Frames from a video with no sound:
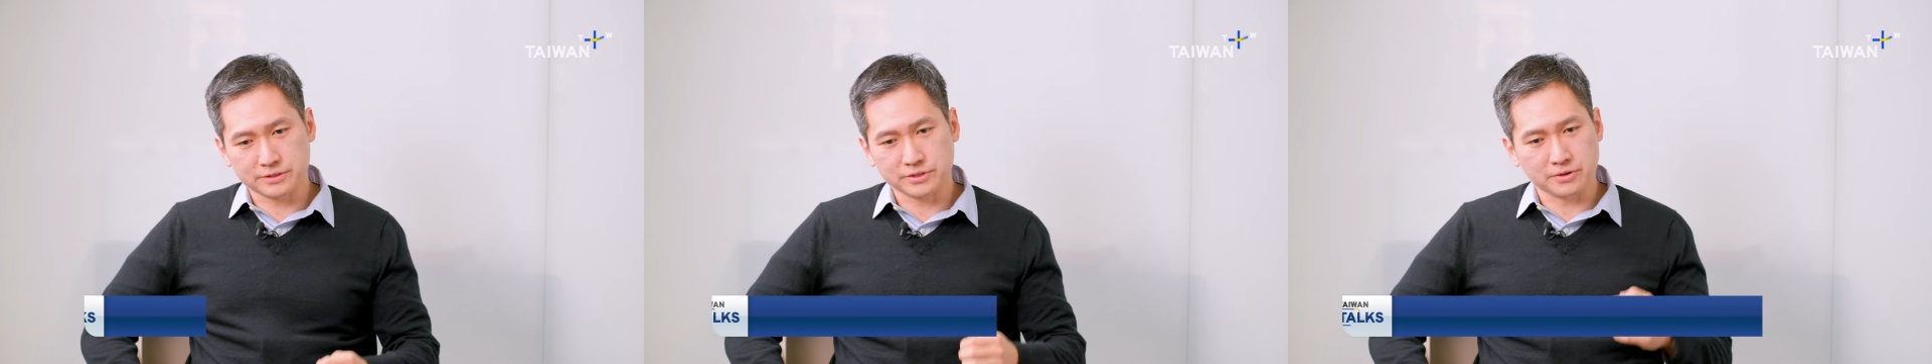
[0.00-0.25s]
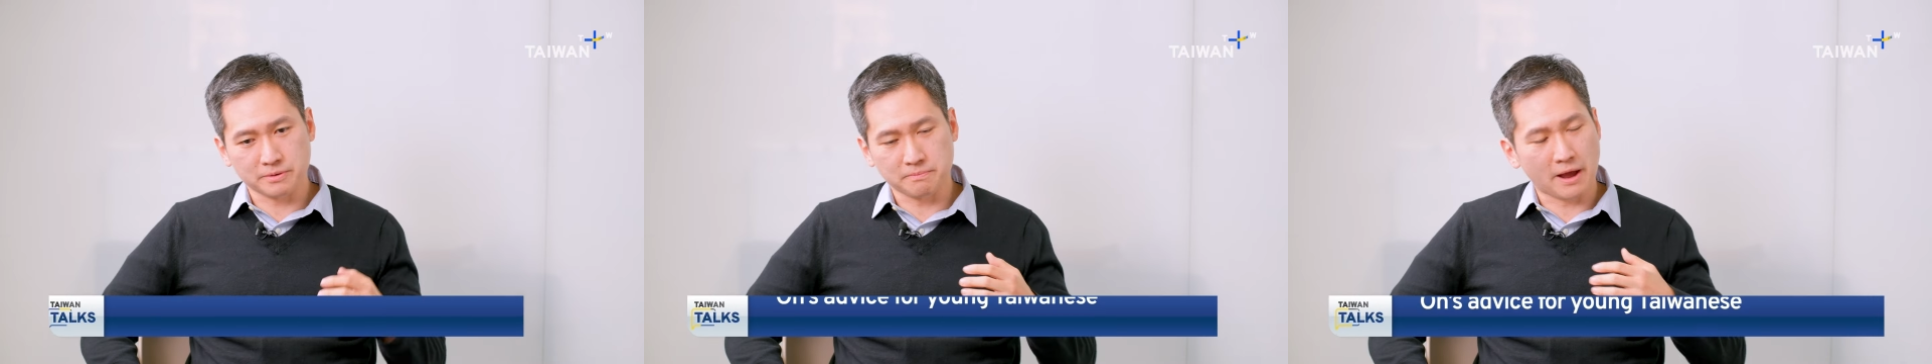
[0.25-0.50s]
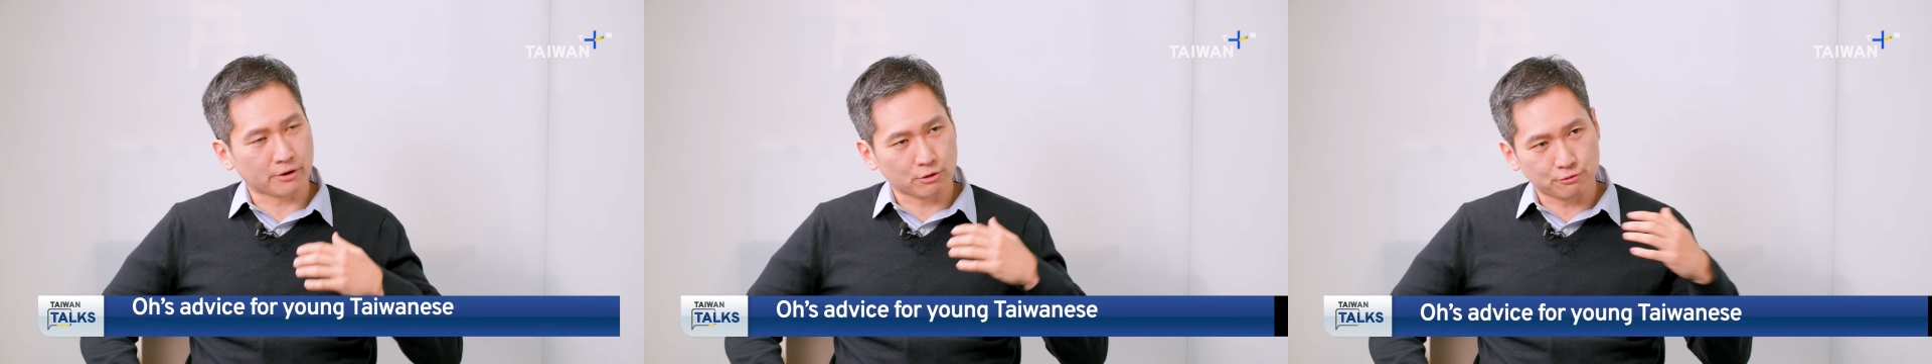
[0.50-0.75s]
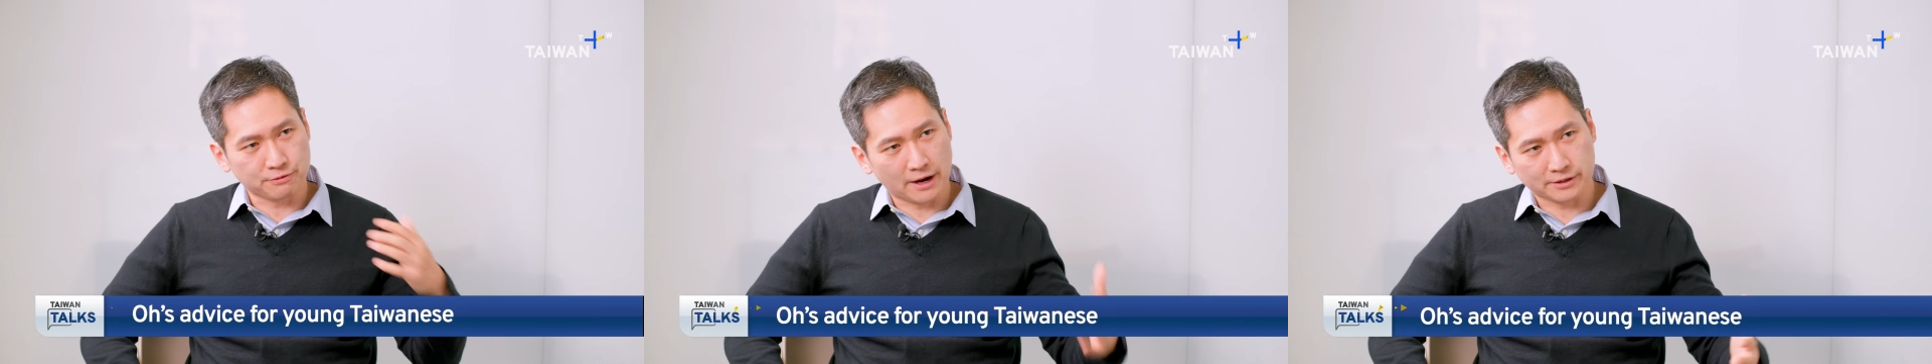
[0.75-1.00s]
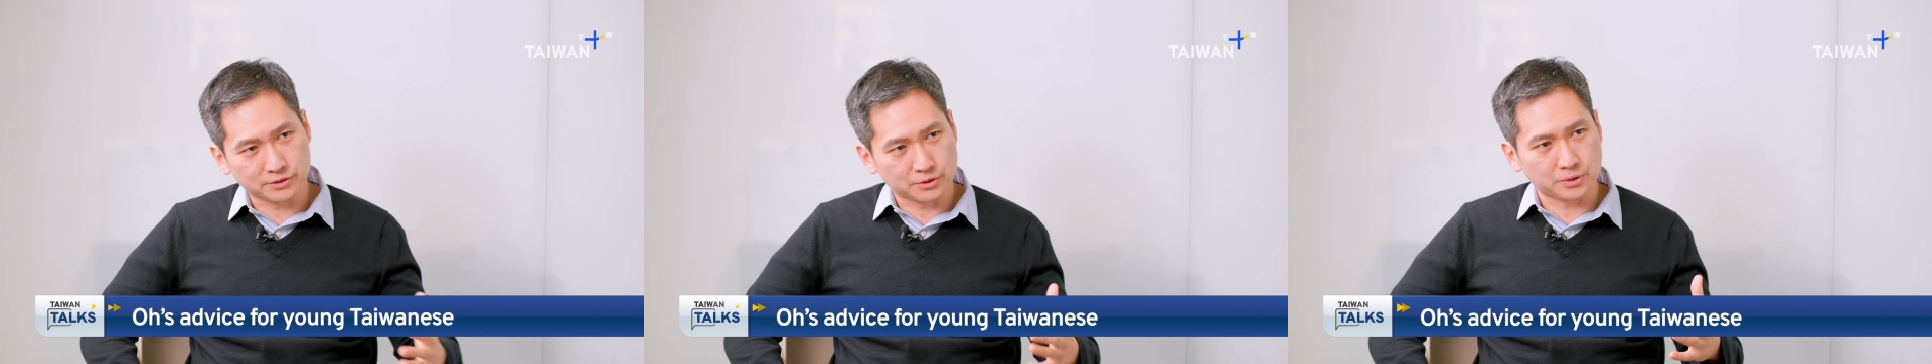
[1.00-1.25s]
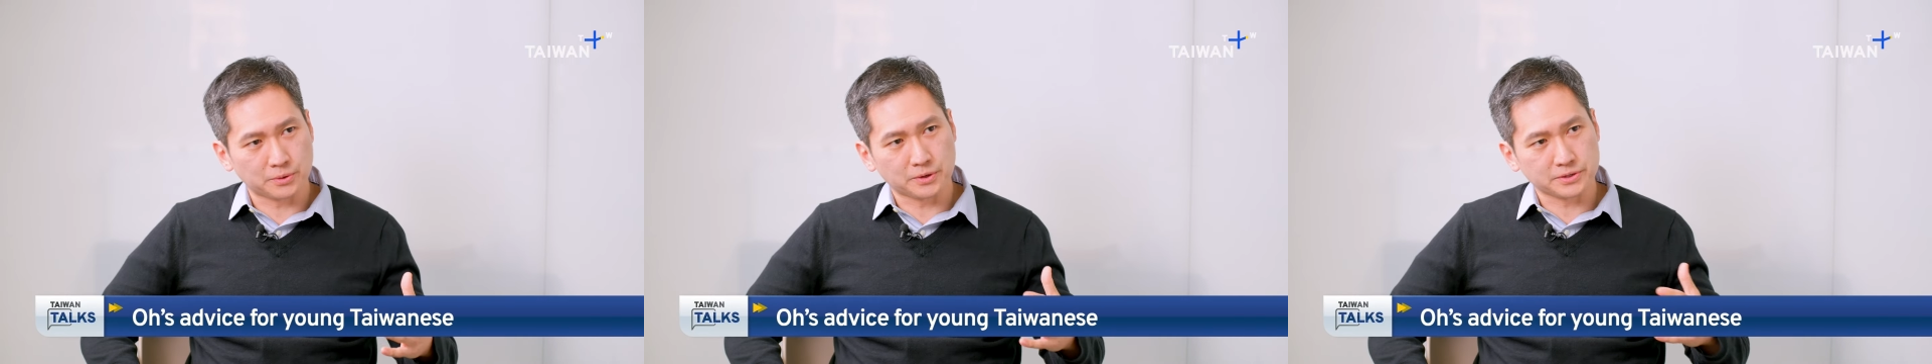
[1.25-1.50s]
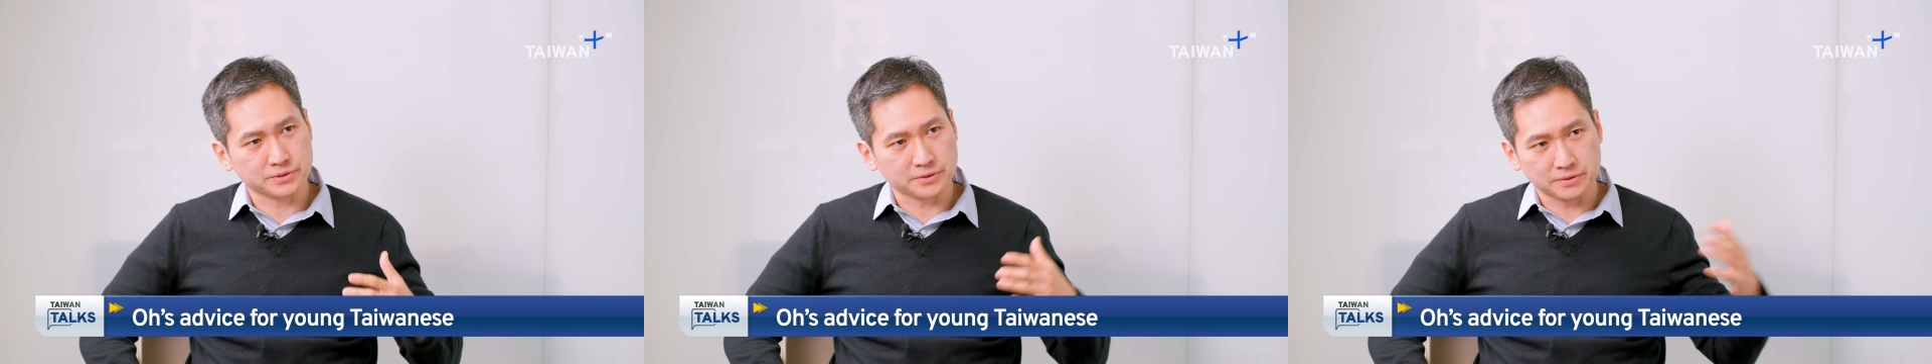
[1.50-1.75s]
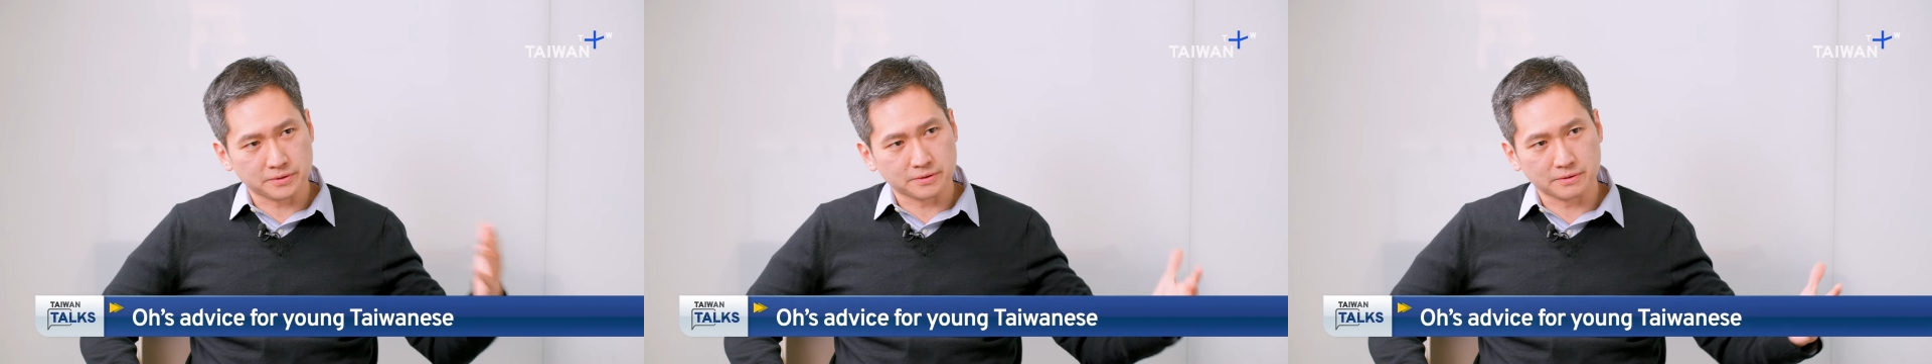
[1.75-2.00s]
a certain macro factor or
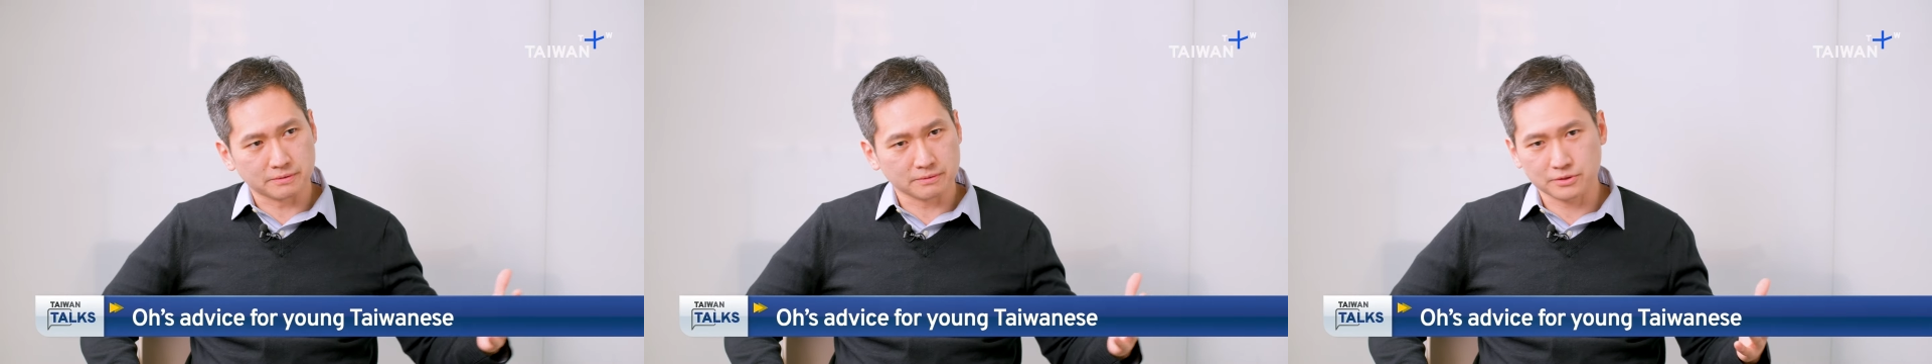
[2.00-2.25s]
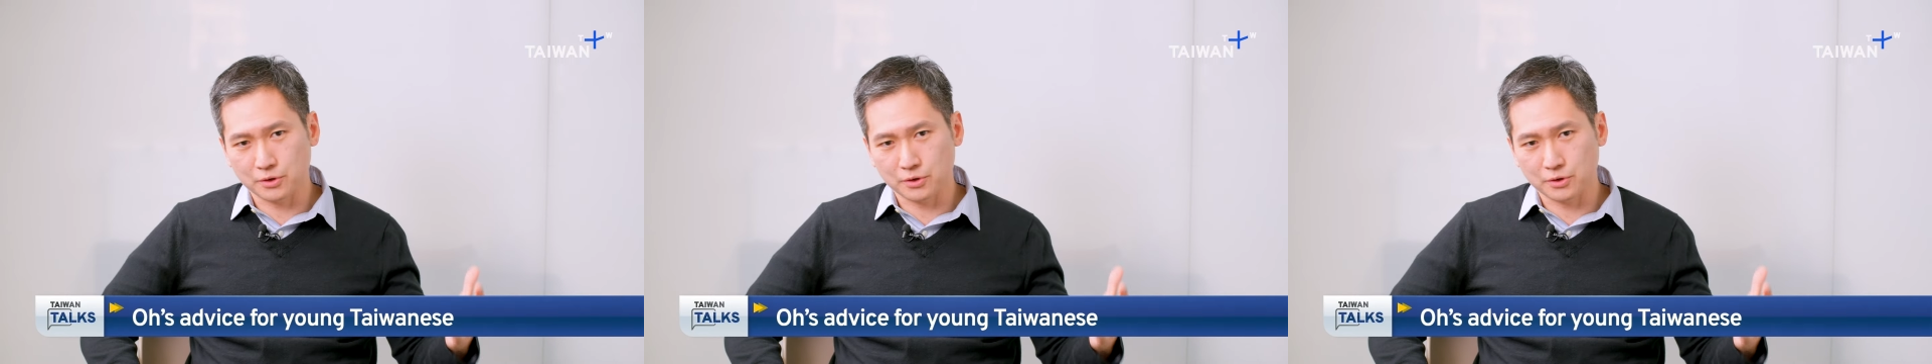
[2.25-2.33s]
certain